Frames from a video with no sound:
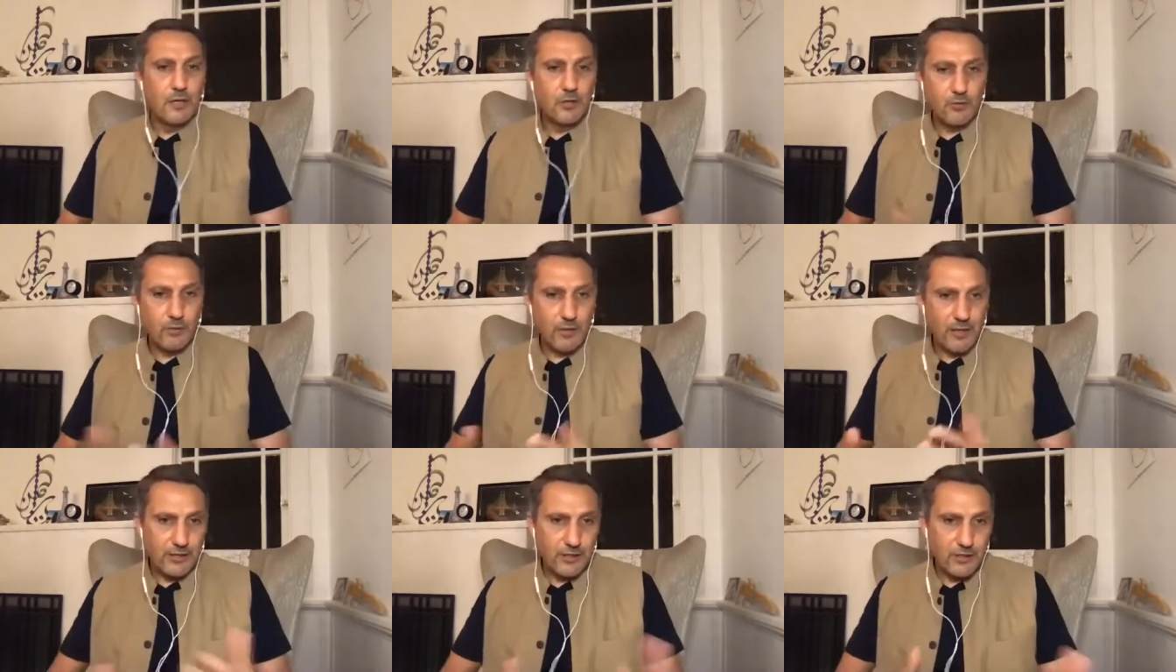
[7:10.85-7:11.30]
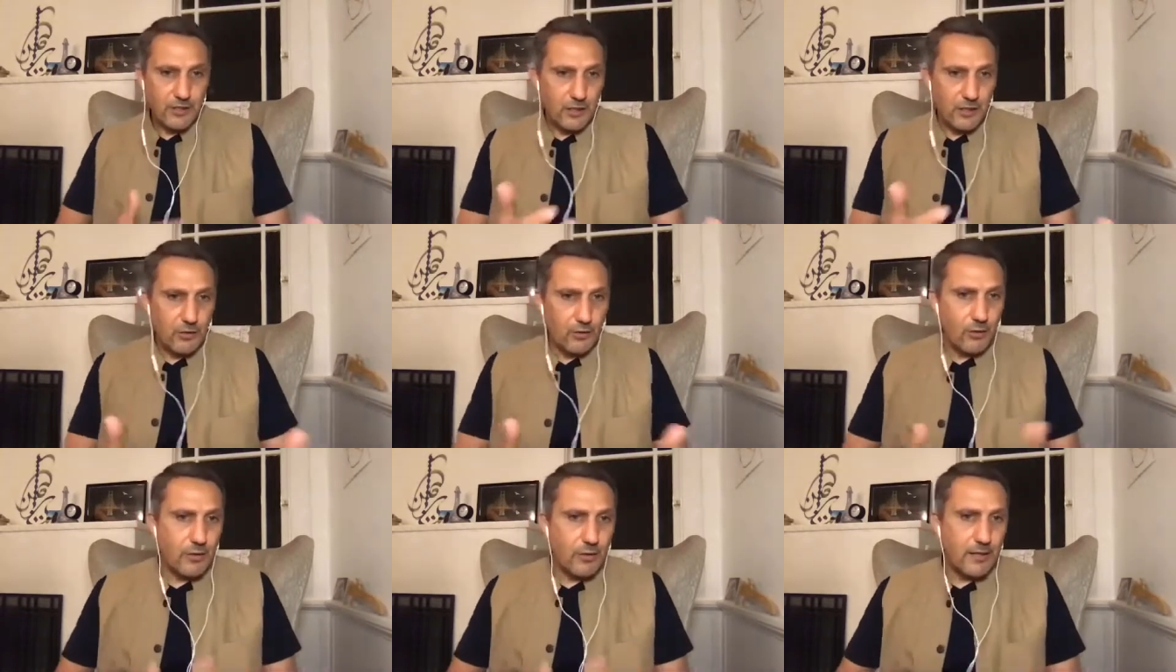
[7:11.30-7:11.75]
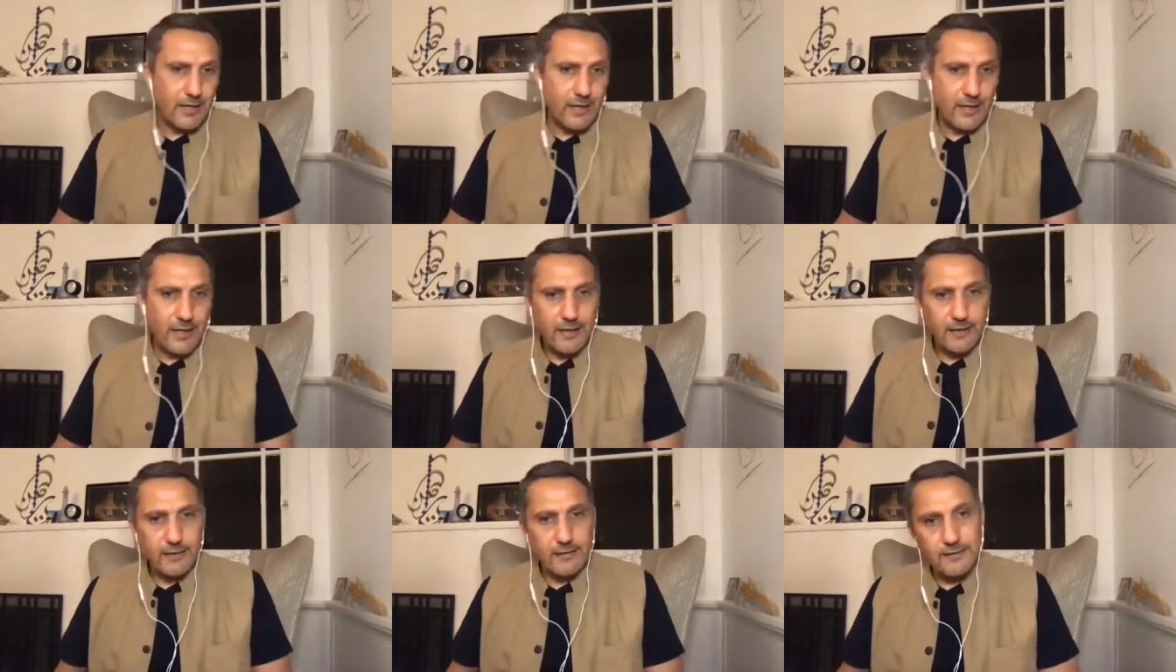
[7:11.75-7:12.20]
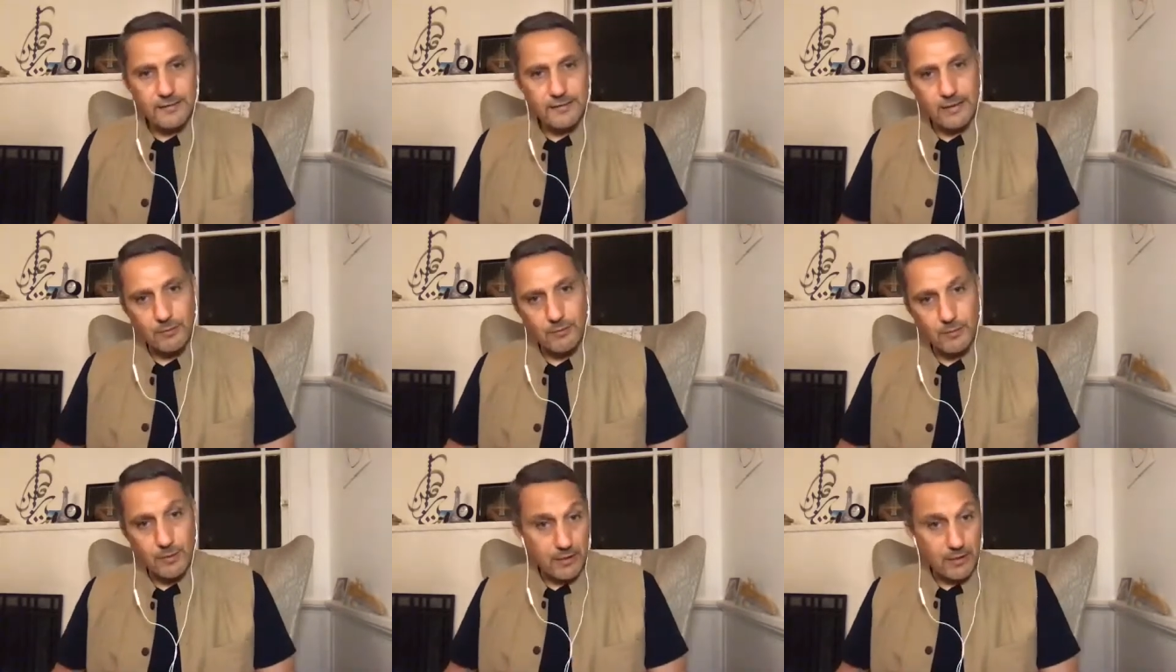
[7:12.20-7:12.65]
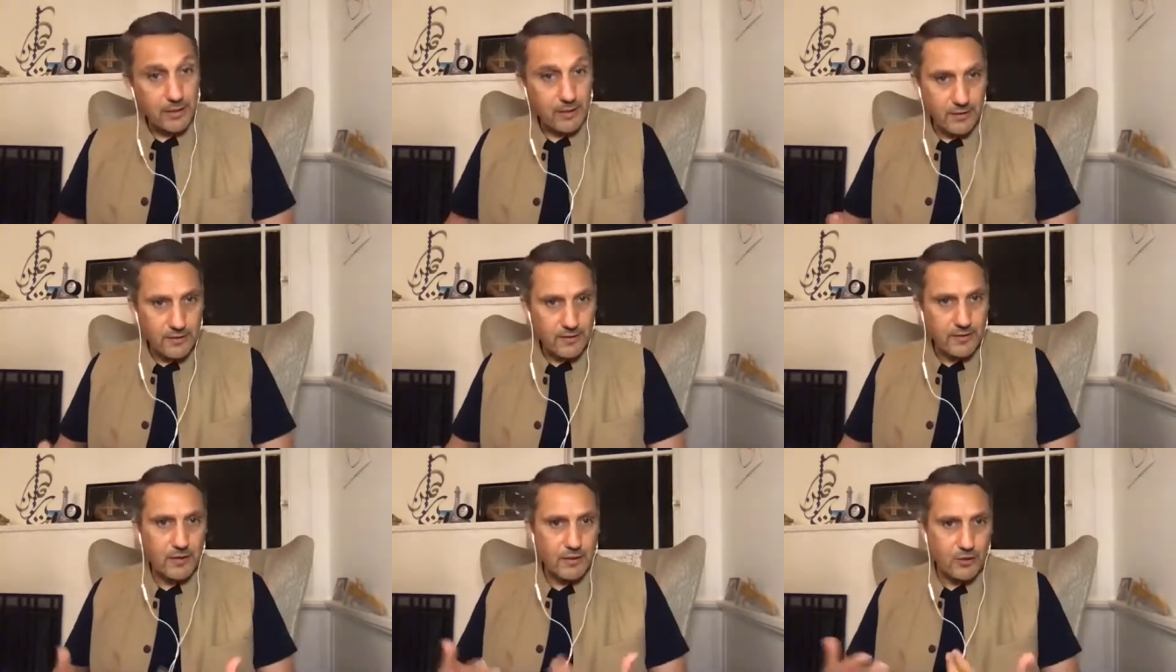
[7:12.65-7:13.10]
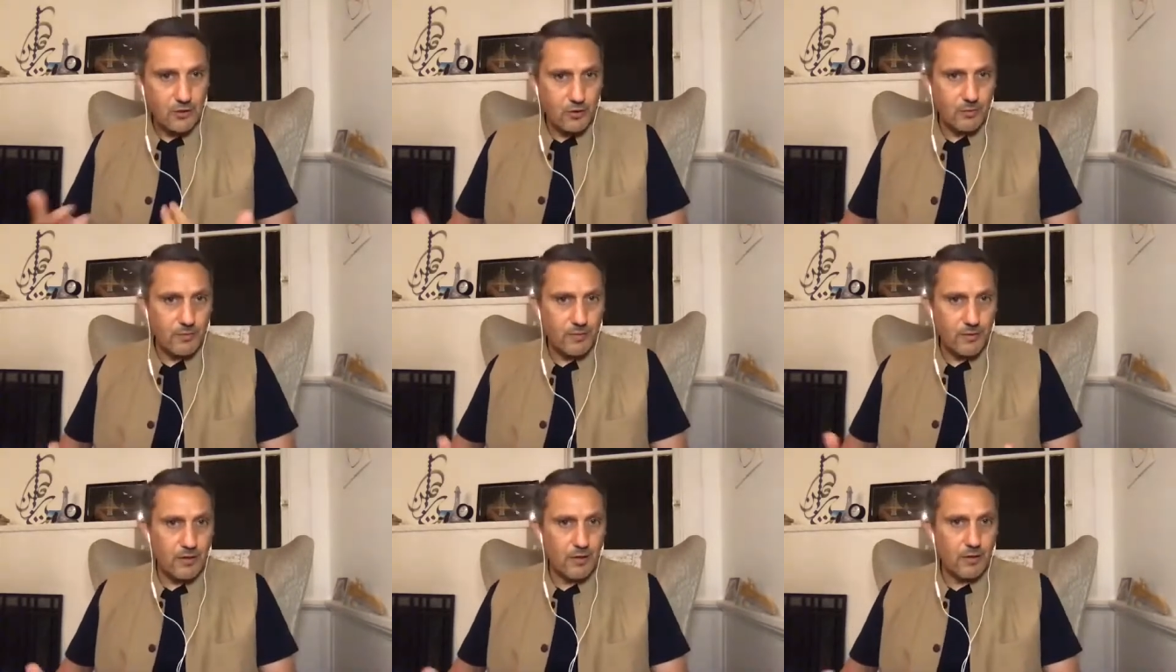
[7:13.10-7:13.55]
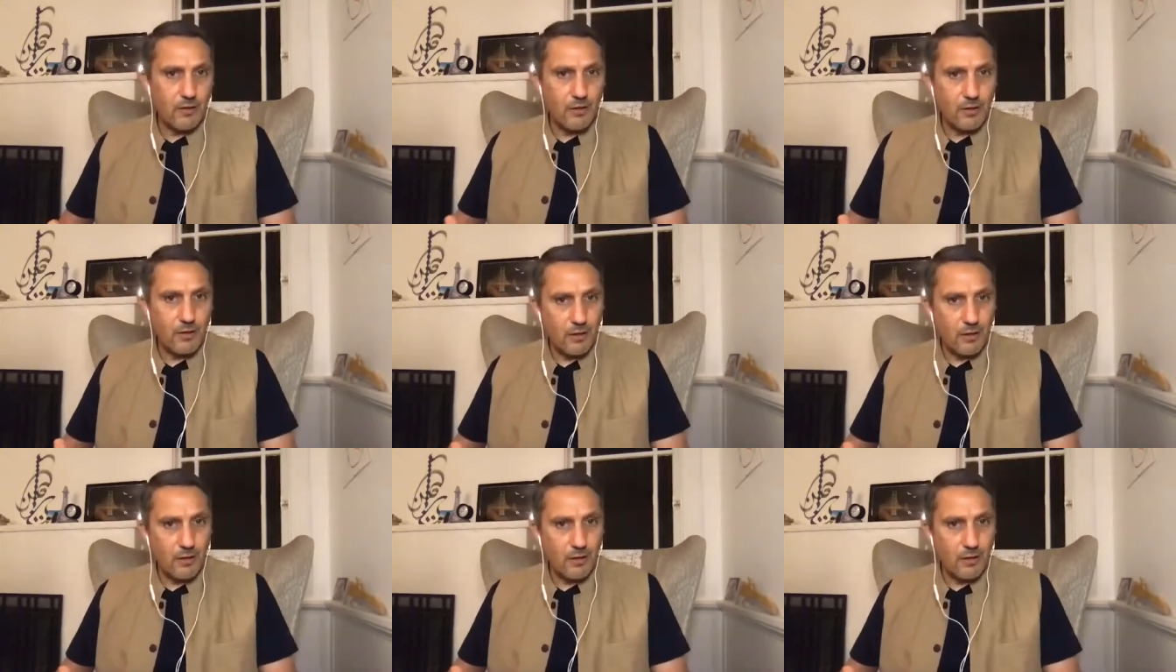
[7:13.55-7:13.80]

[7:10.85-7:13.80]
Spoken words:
to actually look at what he considered to be